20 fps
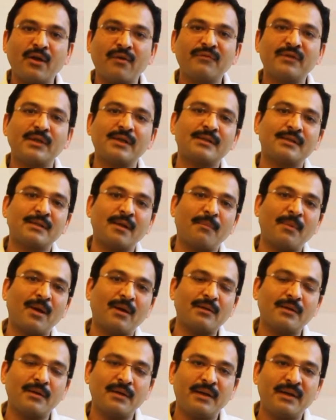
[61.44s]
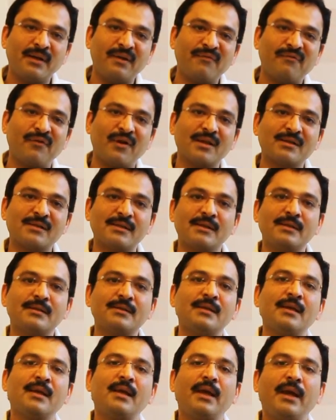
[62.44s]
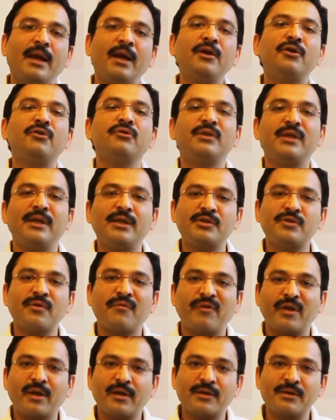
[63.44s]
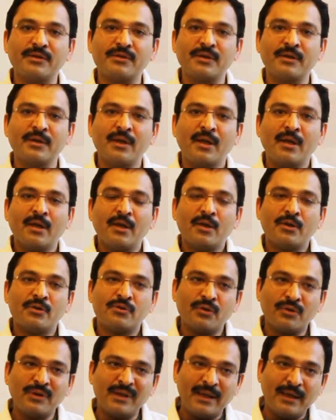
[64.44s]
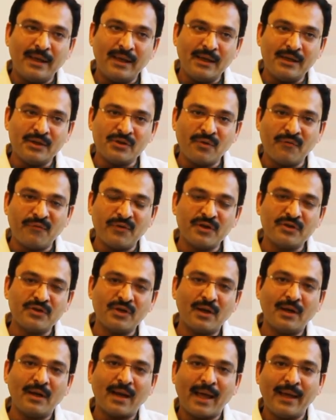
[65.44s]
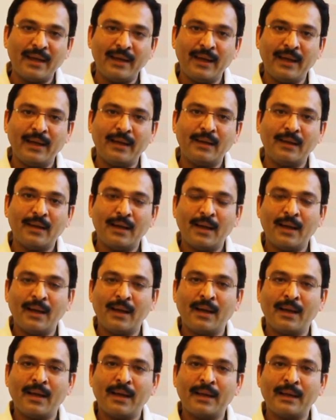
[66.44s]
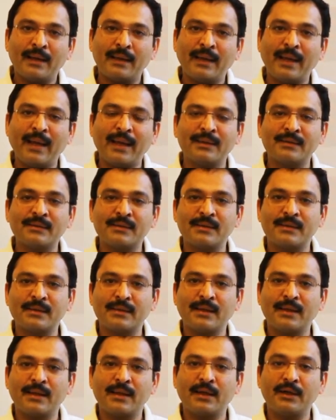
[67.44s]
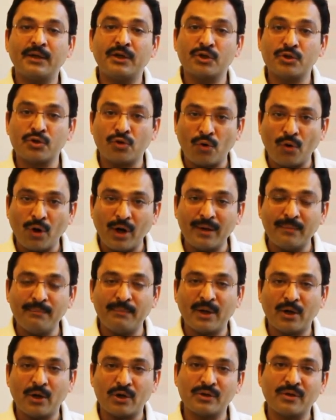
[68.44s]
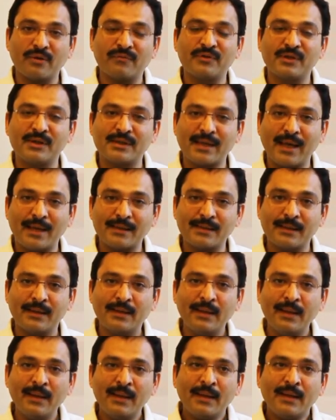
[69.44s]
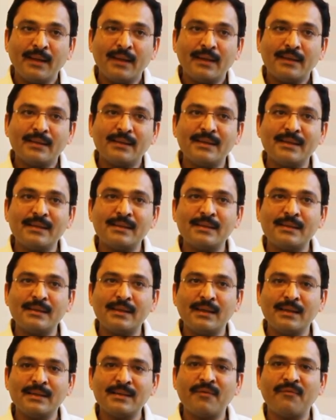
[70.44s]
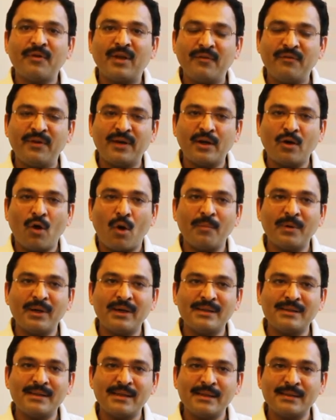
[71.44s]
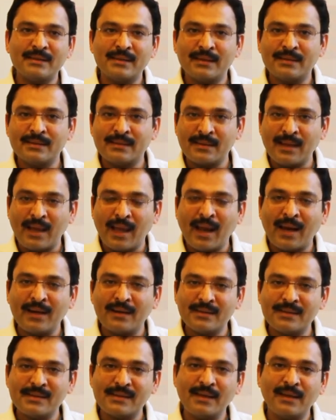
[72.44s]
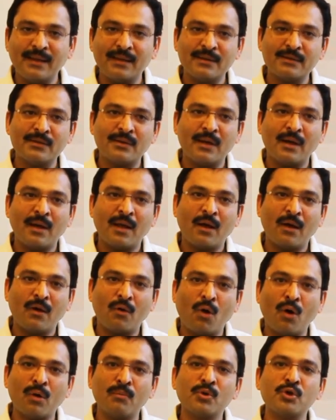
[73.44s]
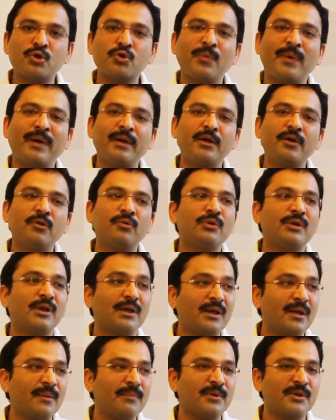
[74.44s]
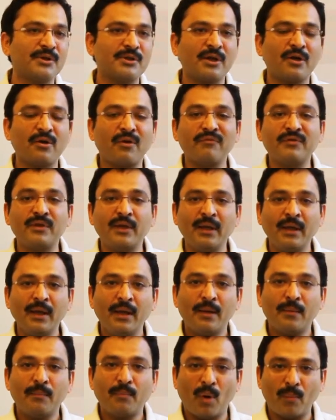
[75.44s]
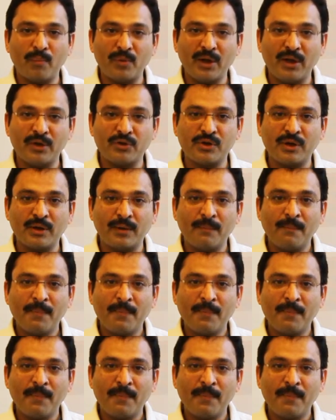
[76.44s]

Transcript: of the stomach refluxes into the esophagus. So the esophageal lining gets destroyed because of this acid. This is a very, very common disease and is seen as almost 20 to 30% of the population.